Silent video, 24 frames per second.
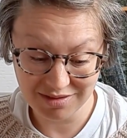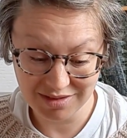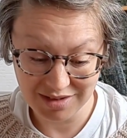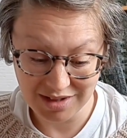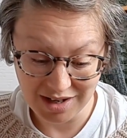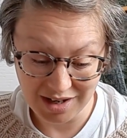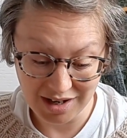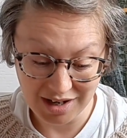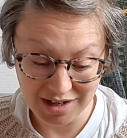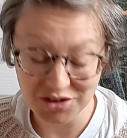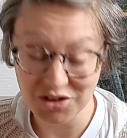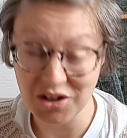
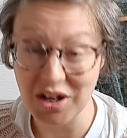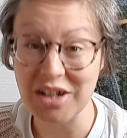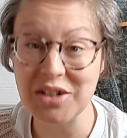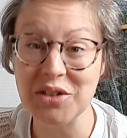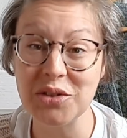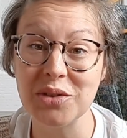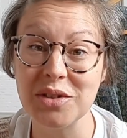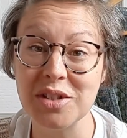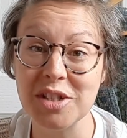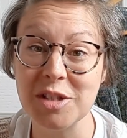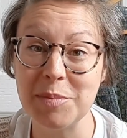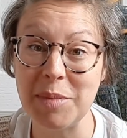I
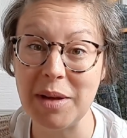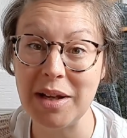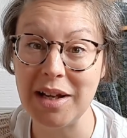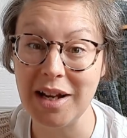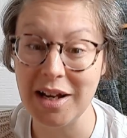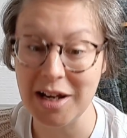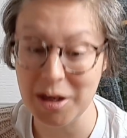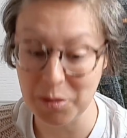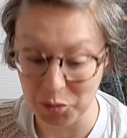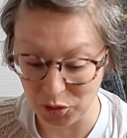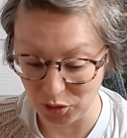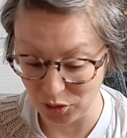don't spin
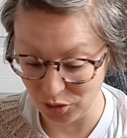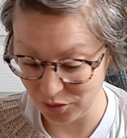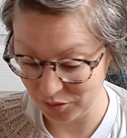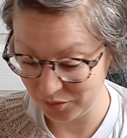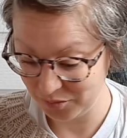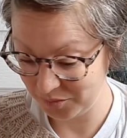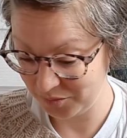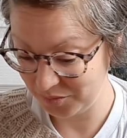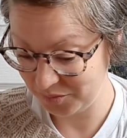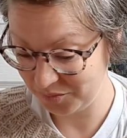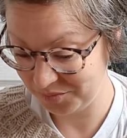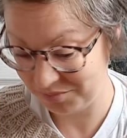anymore.
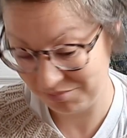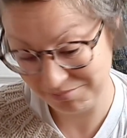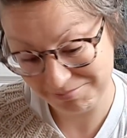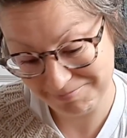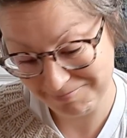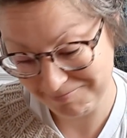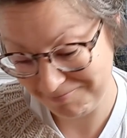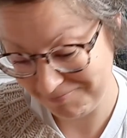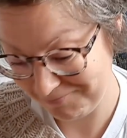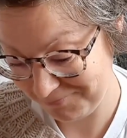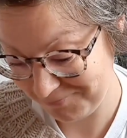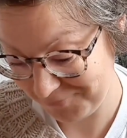
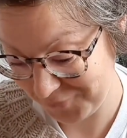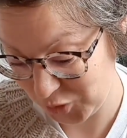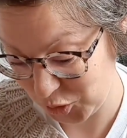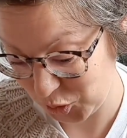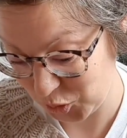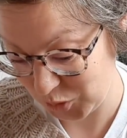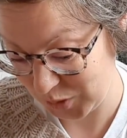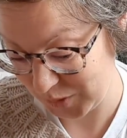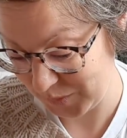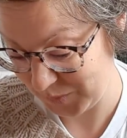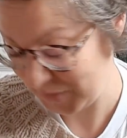So